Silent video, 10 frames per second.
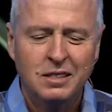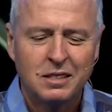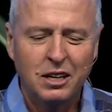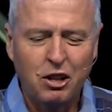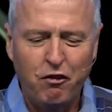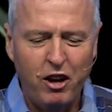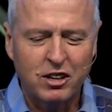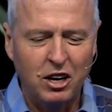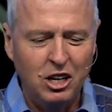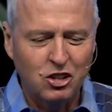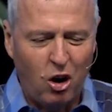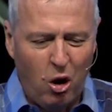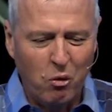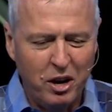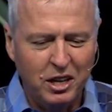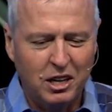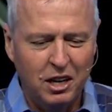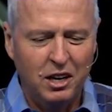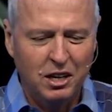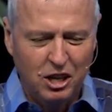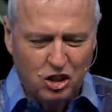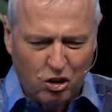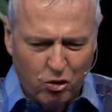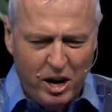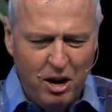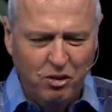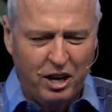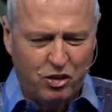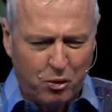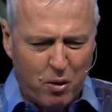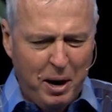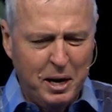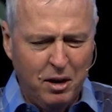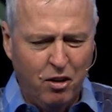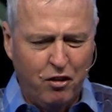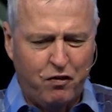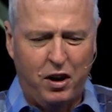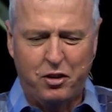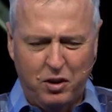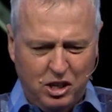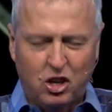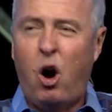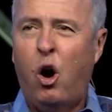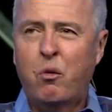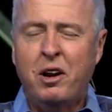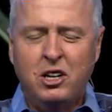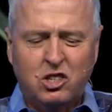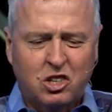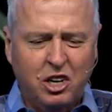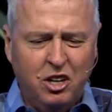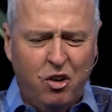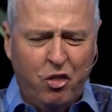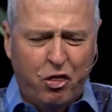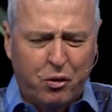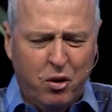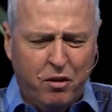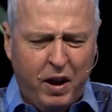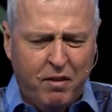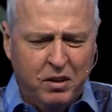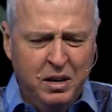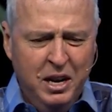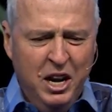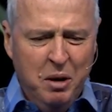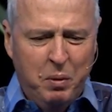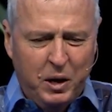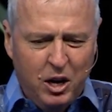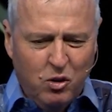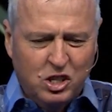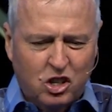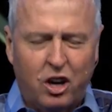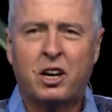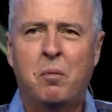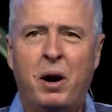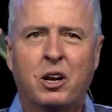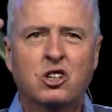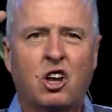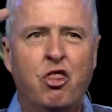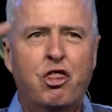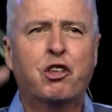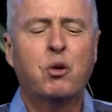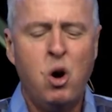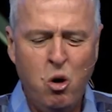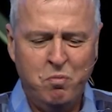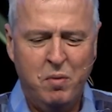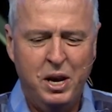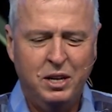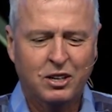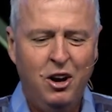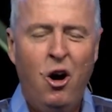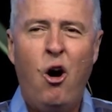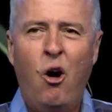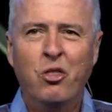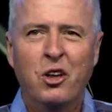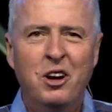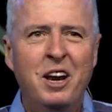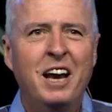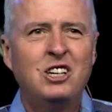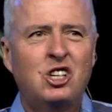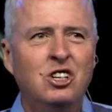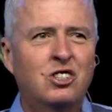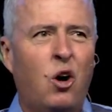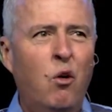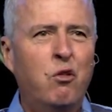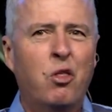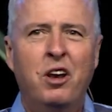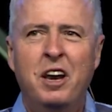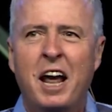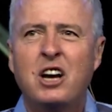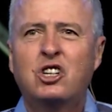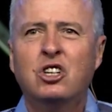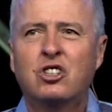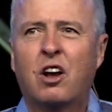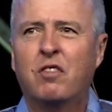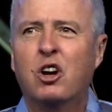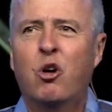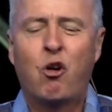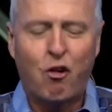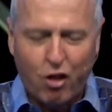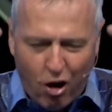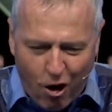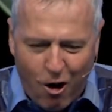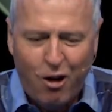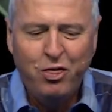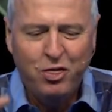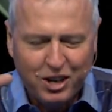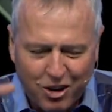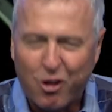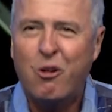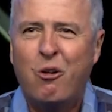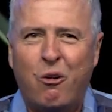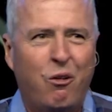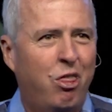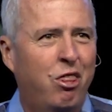Get the fact that he's already king, he's crowned at the right hand of the Father, he's already seated on the throne of heaven, but here he's talking about his enthronement on the nations, over the nations of the earth, on the earth.